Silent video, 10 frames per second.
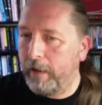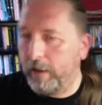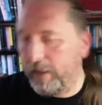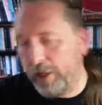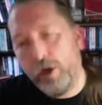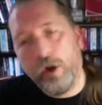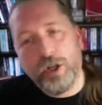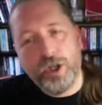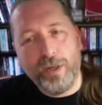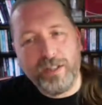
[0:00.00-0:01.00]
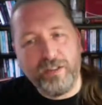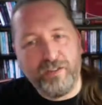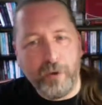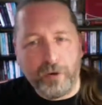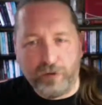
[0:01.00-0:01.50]
you got a choice of
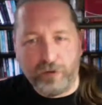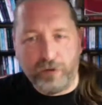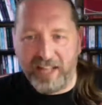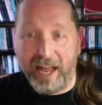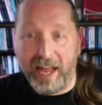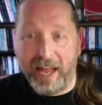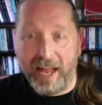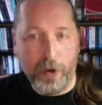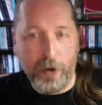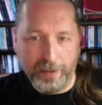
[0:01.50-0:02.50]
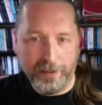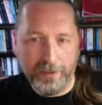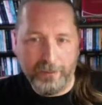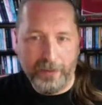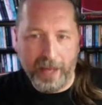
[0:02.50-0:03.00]
photographs to have signed,
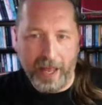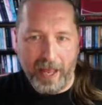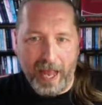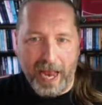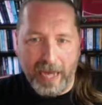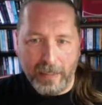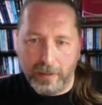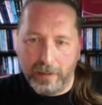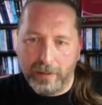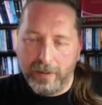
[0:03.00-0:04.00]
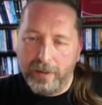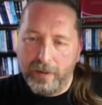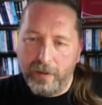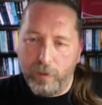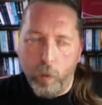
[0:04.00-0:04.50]
and
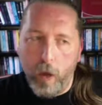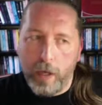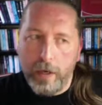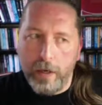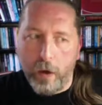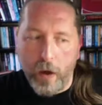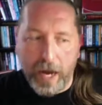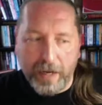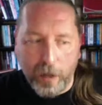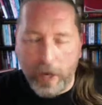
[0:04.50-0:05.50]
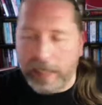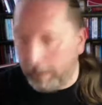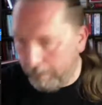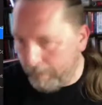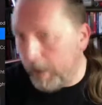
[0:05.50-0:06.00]
the one that I liked
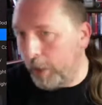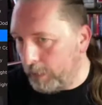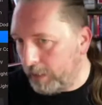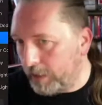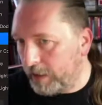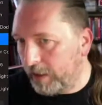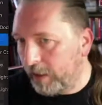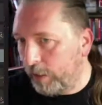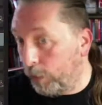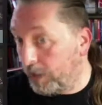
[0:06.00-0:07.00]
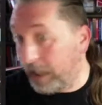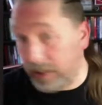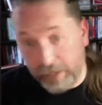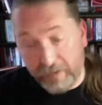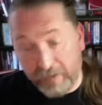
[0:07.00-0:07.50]
the most was
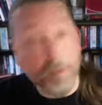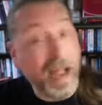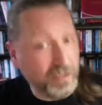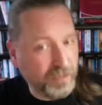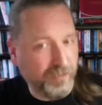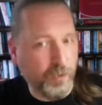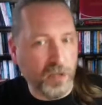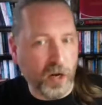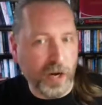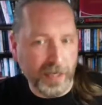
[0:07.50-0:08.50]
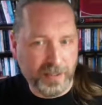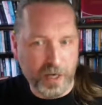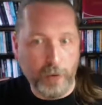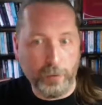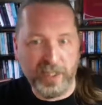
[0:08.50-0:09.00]
actually of him as the fall guy, as
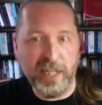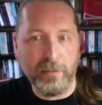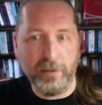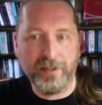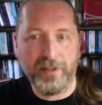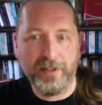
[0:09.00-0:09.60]
Colt Siebers.